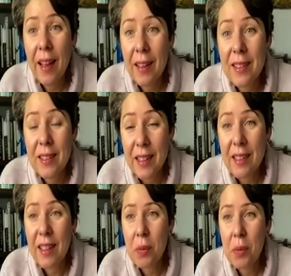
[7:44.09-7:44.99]
Yeah,
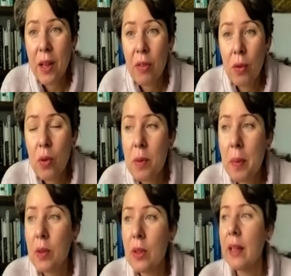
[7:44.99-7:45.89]
yeah, that's what I thought
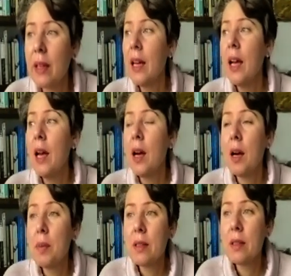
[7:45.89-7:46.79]
about. Like,
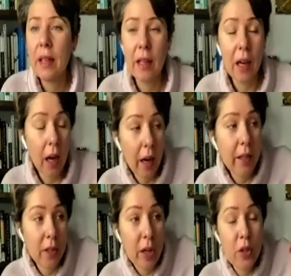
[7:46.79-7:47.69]
because like
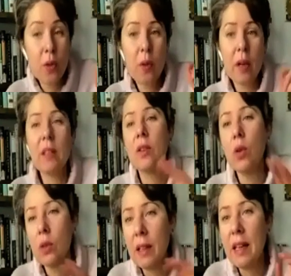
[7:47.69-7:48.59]
I do that
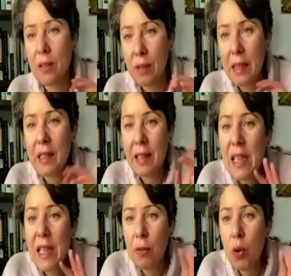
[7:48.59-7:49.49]
in not less in a
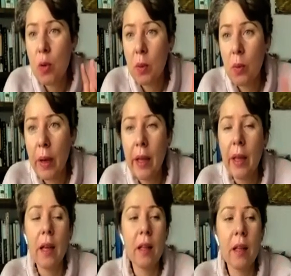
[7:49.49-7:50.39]
less formal
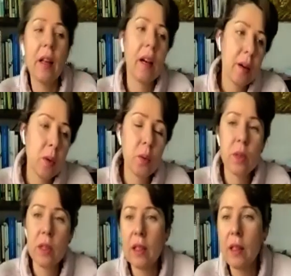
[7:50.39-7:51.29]
way, and I
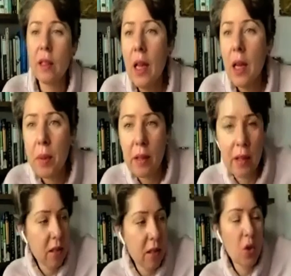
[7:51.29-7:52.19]
always like. But
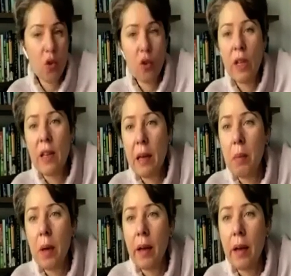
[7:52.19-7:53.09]
there's a tree
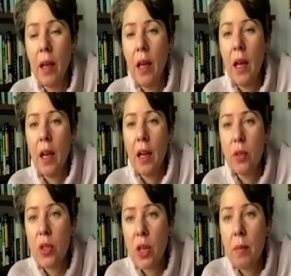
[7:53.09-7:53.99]
nearby.
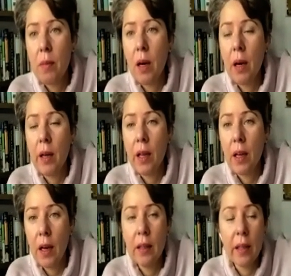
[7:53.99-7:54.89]
Every time
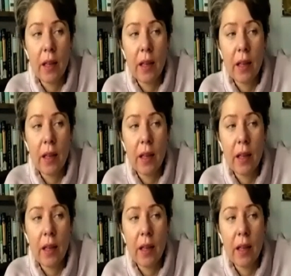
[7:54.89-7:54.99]
I